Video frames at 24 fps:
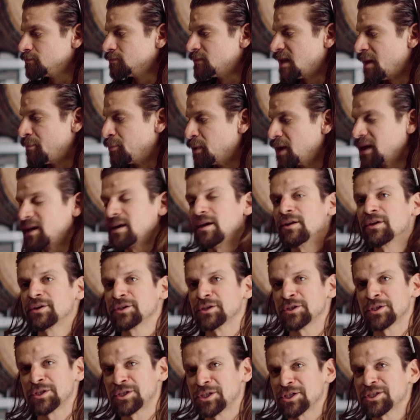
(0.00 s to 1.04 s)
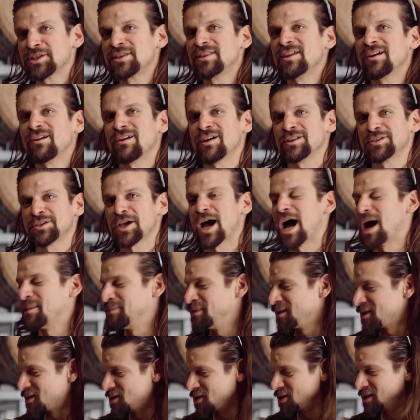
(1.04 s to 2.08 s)
And that Brett character is just there on
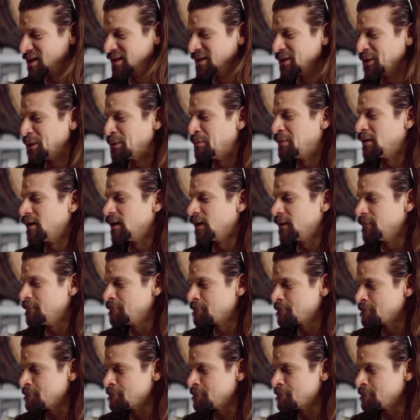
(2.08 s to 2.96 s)
top, like just a little bit.